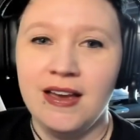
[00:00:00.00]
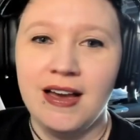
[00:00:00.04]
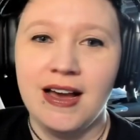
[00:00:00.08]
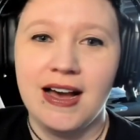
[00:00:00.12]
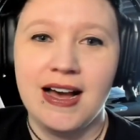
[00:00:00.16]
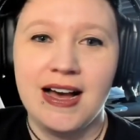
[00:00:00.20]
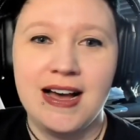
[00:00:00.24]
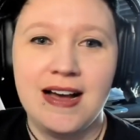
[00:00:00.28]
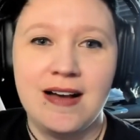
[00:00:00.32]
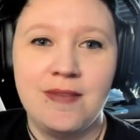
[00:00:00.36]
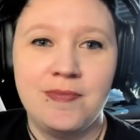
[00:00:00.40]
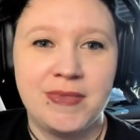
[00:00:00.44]

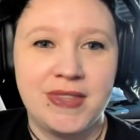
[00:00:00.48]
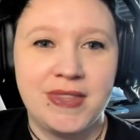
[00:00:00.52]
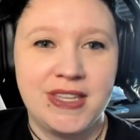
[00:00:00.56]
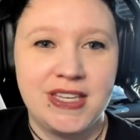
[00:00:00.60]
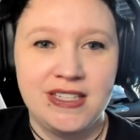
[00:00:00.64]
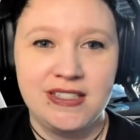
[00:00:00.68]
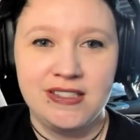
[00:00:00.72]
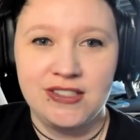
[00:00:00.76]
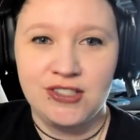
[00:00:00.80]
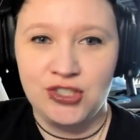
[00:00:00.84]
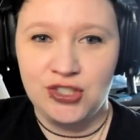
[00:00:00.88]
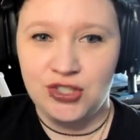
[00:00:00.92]
Um,
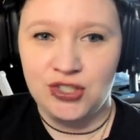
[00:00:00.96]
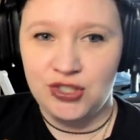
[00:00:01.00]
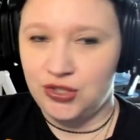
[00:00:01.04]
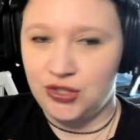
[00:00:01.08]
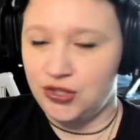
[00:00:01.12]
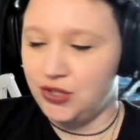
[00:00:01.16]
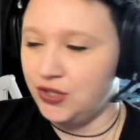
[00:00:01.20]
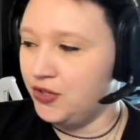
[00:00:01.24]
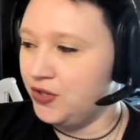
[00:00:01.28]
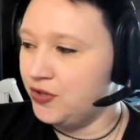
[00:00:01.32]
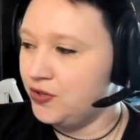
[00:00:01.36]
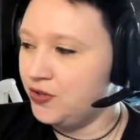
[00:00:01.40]
these
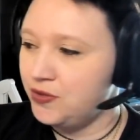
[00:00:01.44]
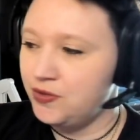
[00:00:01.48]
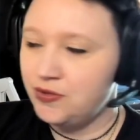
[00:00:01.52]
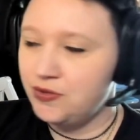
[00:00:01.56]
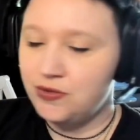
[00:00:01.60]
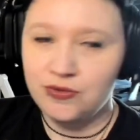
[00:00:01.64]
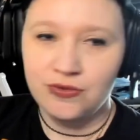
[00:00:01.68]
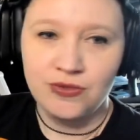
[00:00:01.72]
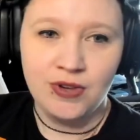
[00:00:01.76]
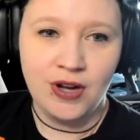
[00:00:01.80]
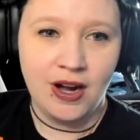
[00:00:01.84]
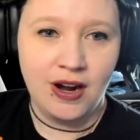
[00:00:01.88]

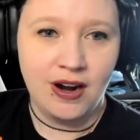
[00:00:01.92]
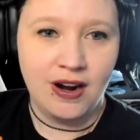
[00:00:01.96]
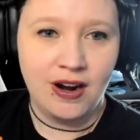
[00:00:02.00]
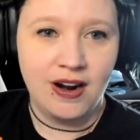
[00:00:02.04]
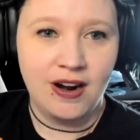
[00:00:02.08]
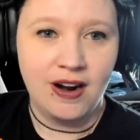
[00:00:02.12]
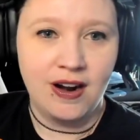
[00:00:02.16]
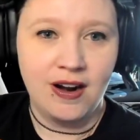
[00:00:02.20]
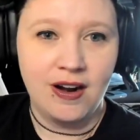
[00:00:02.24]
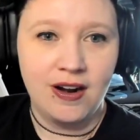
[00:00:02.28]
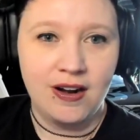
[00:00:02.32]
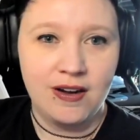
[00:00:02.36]
two
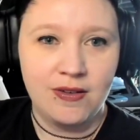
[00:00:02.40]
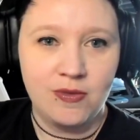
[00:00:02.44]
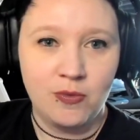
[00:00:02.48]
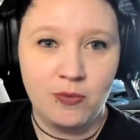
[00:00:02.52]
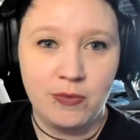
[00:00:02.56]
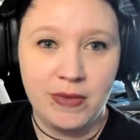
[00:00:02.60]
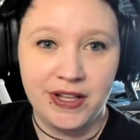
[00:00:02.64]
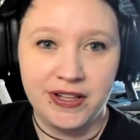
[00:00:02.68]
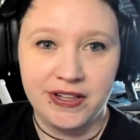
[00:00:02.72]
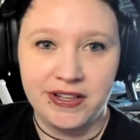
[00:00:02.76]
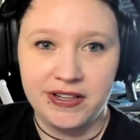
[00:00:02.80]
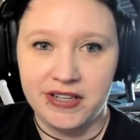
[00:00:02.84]
are
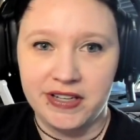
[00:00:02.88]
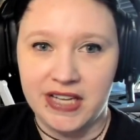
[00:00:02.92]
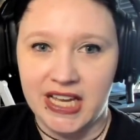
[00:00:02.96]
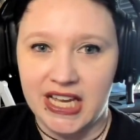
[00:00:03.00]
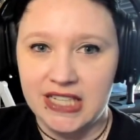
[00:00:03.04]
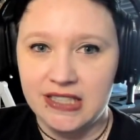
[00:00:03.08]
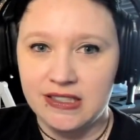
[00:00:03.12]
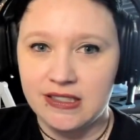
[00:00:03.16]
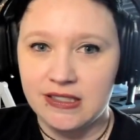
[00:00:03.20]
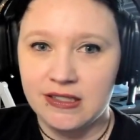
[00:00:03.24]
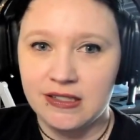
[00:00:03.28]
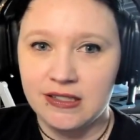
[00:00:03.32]
Mill Hill
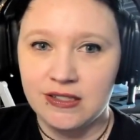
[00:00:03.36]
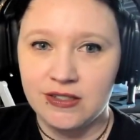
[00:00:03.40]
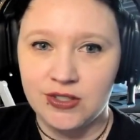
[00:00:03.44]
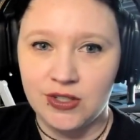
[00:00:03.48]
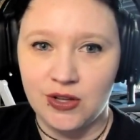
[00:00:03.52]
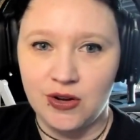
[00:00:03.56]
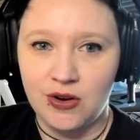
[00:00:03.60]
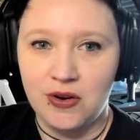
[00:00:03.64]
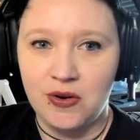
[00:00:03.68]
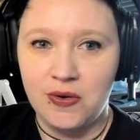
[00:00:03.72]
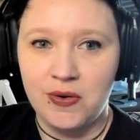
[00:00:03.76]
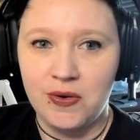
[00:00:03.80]
kits,
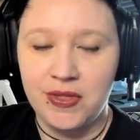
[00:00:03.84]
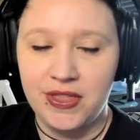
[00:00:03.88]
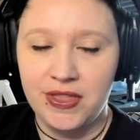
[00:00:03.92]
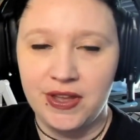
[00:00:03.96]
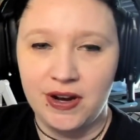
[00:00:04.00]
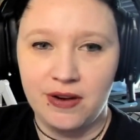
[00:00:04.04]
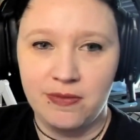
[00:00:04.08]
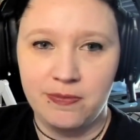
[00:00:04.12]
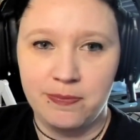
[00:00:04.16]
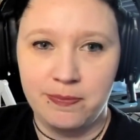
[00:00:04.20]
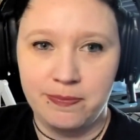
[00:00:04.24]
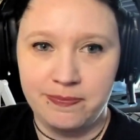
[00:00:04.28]
so
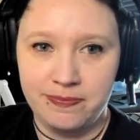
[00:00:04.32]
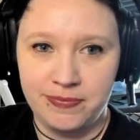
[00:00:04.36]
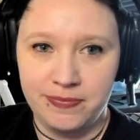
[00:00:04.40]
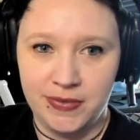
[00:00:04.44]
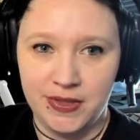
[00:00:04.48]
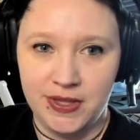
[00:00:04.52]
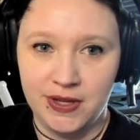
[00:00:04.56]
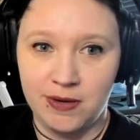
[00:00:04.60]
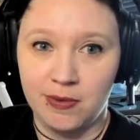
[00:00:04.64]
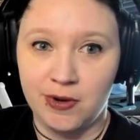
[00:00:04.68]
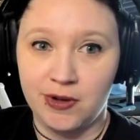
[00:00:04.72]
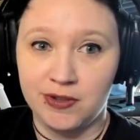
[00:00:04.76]
they're
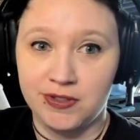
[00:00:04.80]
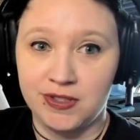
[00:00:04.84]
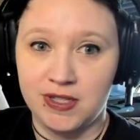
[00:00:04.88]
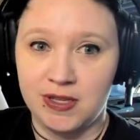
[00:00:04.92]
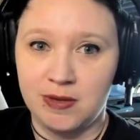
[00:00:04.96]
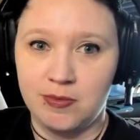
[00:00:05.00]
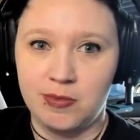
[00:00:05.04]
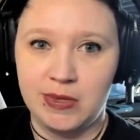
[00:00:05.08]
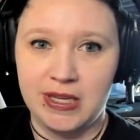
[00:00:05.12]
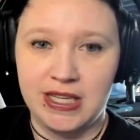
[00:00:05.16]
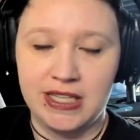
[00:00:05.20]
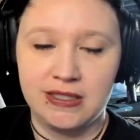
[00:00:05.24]
they're mostly
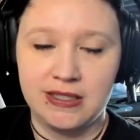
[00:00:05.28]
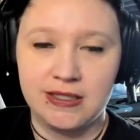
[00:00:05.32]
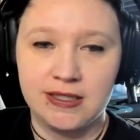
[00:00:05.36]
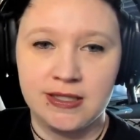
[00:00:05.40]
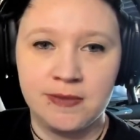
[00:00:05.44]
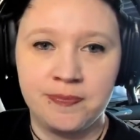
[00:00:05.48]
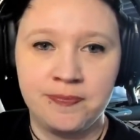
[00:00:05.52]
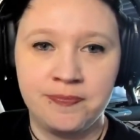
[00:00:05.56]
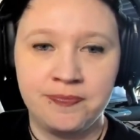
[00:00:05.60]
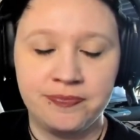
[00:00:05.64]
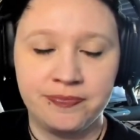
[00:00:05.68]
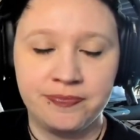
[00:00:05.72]
beads.
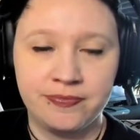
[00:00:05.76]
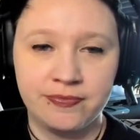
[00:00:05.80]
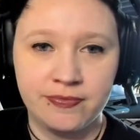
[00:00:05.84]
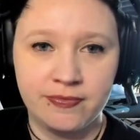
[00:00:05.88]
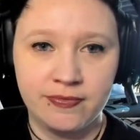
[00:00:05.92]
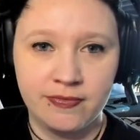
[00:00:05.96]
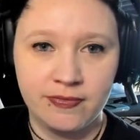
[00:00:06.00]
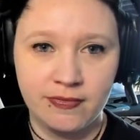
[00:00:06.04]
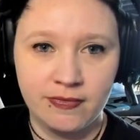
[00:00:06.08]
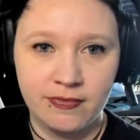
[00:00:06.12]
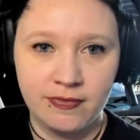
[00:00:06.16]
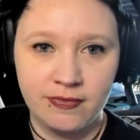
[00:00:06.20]

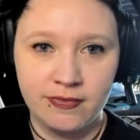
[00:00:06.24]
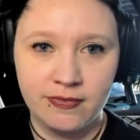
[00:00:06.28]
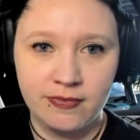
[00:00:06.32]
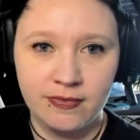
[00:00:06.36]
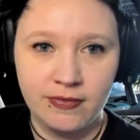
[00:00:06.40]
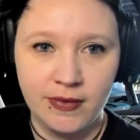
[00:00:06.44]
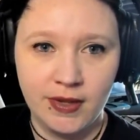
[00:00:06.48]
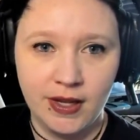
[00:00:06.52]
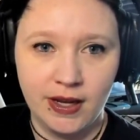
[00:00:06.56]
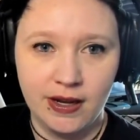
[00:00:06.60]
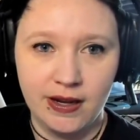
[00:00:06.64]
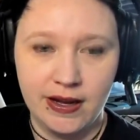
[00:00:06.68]

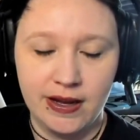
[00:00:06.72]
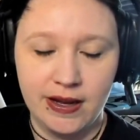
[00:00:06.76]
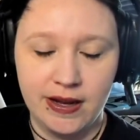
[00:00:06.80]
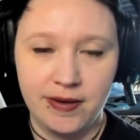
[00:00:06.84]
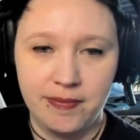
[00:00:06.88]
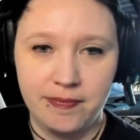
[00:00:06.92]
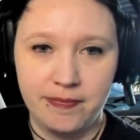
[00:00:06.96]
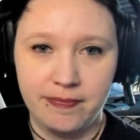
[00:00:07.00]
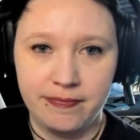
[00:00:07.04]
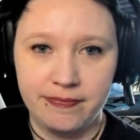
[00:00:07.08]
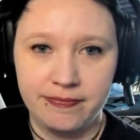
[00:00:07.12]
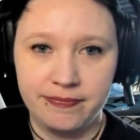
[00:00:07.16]

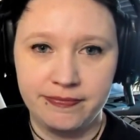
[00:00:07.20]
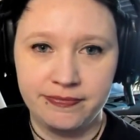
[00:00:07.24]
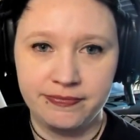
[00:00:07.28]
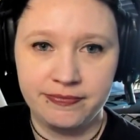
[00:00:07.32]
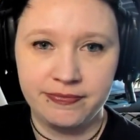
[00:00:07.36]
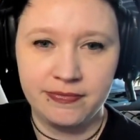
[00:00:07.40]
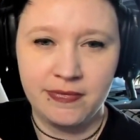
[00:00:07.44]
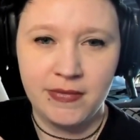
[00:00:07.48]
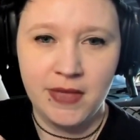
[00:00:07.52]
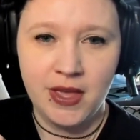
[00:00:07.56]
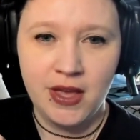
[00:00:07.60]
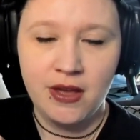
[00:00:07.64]
Um,
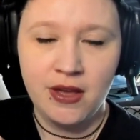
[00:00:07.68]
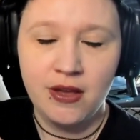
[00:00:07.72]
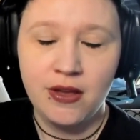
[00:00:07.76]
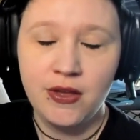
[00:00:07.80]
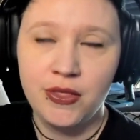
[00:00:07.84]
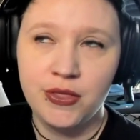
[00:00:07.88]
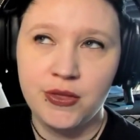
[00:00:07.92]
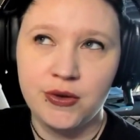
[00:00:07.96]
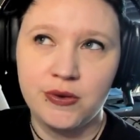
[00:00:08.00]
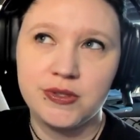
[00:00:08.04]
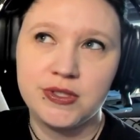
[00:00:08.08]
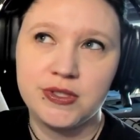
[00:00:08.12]

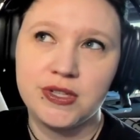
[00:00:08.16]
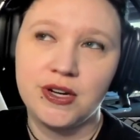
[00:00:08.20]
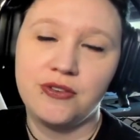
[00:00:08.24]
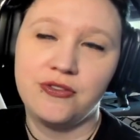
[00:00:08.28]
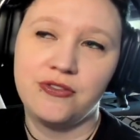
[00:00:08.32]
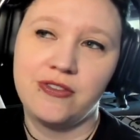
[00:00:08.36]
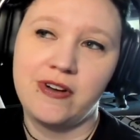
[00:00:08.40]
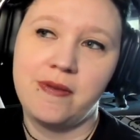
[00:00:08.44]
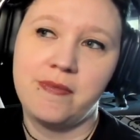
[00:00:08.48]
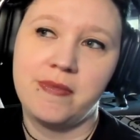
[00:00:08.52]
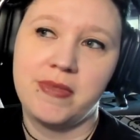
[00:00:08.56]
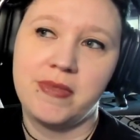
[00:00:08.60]
those are
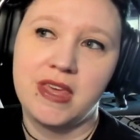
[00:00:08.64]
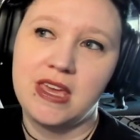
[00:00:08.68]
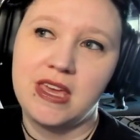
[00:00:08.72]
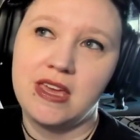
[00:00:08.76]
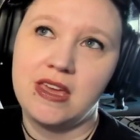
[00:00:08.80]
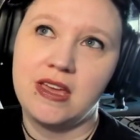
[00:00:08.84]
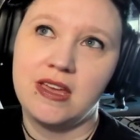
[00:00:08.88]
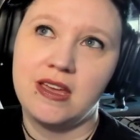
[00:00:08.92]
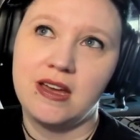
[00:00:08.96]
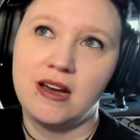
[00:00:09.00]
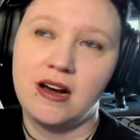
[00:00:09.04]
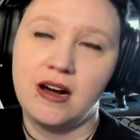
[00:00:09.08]
from
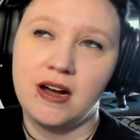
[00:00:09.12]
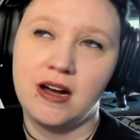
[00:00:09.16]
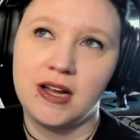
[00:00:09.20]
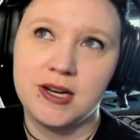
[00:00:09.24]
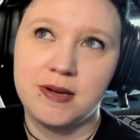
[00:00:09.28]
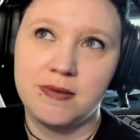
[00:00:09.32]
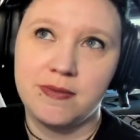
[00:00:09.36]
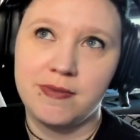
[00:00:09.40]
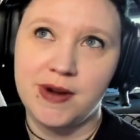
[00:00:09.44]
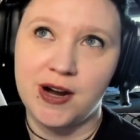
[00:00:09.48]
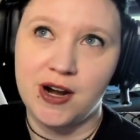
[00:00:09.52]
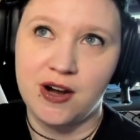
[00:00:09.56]
the
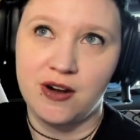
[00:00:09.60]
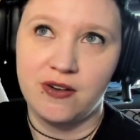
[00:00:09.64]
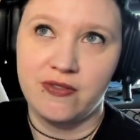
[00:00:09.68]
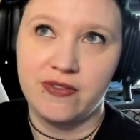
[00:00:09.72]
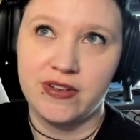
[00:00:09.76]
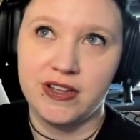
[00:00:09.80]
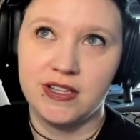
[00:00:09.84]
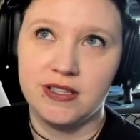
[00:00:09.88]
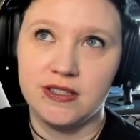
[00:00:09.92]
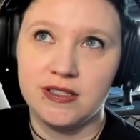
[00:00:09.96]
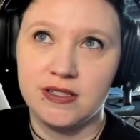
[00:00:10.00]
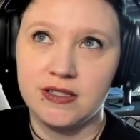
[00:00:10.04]
Autumn
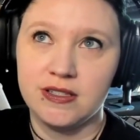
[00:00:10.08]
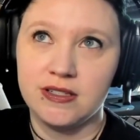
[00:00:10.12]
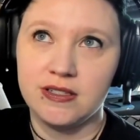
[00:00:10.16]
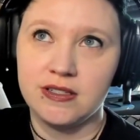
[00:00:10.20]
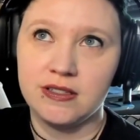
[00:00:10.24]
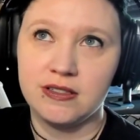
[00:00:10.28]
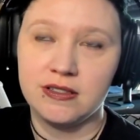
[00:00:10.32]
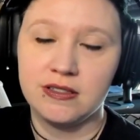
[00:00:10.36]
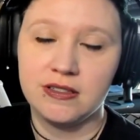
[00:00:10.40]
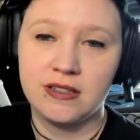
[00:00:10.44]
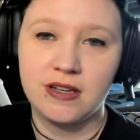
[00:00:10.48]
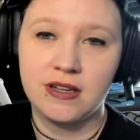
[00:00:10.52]
Harvest
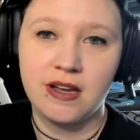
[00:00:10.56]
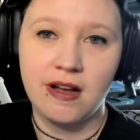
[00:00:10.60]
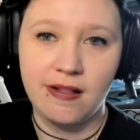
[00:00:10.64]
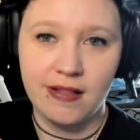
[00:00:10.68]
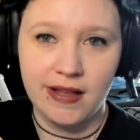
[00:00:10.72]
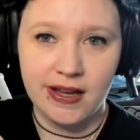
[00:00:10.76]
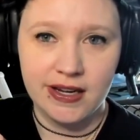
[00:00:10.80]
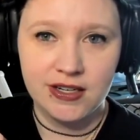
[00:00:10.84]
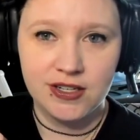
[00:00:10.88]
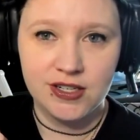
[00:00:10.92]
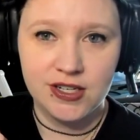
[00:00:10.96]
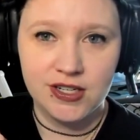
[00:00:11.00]

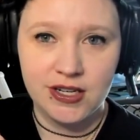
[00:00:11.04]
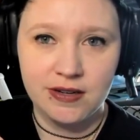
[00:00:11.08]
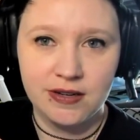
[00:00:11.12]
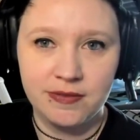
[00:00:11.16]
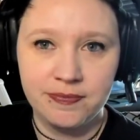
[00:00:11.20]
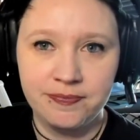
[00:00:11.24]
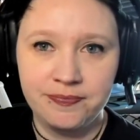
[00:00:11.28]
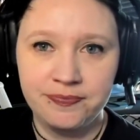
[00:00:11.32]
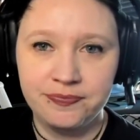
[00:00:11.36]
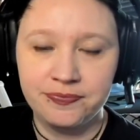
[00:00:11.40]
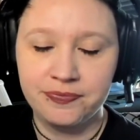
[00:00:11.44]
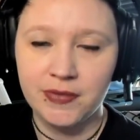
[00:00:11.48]
collection.
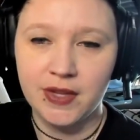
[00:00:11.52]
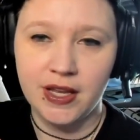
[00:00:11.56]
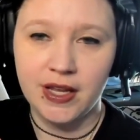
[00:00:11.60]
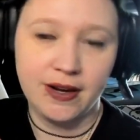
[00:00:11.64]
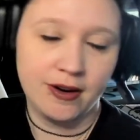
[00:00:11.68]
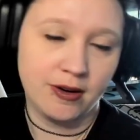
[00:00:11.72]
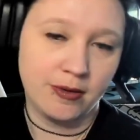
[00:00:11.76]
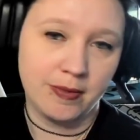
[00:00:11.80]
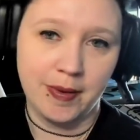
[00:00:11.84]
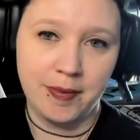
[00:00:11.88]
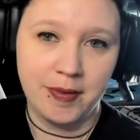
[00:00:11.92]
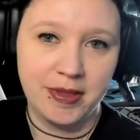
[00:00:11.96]
I
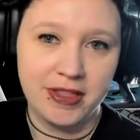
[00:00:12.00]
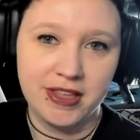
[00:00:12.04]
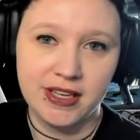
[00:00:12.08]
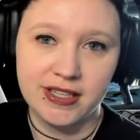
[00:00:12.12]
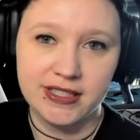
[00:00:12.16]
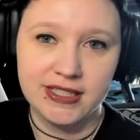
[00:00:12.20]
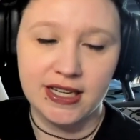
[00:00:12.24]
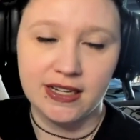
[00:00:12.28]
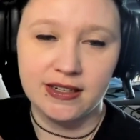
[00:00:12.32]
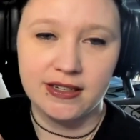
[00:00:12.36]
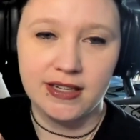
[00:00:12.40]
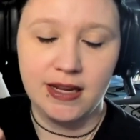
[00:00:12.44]
don't remember the
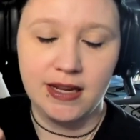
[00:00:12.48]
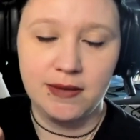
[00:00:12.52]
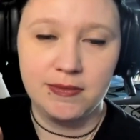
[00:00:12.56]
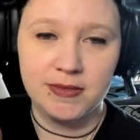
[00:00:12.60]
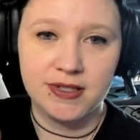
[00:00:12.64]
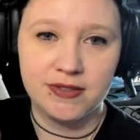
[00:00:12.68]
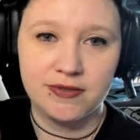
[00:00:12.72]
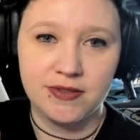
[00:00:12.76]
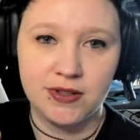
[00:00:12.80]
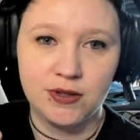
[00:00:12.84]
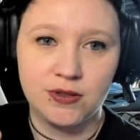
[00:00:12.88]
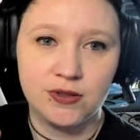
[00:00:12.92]
exact
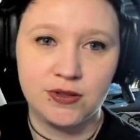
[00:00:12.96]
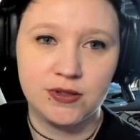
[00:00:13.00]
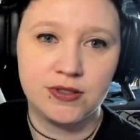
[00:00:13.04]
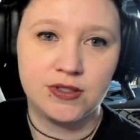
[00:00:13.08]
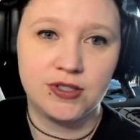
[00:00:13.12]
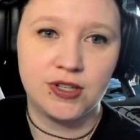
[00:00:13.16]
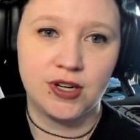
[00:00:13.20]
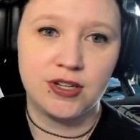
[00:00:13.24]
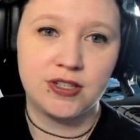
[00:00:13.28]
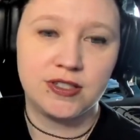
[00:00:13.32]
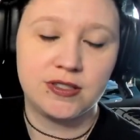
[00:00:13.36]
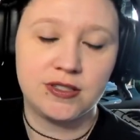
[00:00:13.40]
names of those
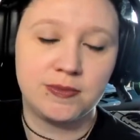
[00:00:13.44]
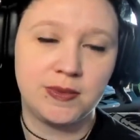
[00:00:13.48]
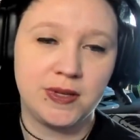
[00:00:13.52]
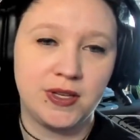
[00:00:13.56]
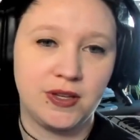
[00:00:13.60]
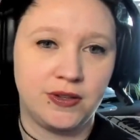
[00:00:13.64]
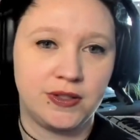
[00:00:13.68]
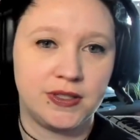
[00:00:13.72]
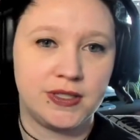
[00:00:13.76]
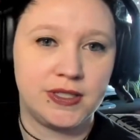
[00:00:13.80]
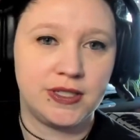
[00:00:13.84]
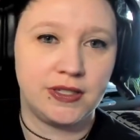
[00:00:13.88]
charts, but you
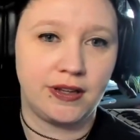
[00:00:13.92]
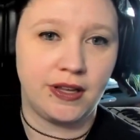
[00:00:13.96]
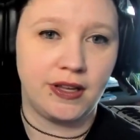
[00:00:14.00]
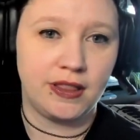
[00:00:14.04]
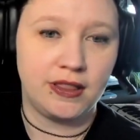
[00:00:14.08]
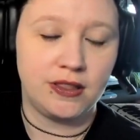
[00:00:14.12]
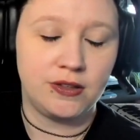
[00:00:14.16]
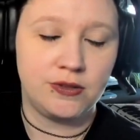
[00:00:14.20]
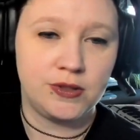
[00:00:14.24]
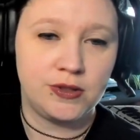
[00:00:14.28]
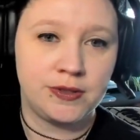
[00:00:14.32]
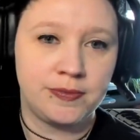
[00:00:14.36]
can still get
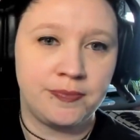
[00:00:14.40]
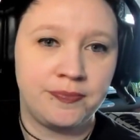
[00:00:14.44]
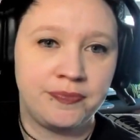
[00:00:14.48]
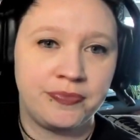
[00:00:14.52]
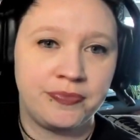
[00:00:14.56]
those.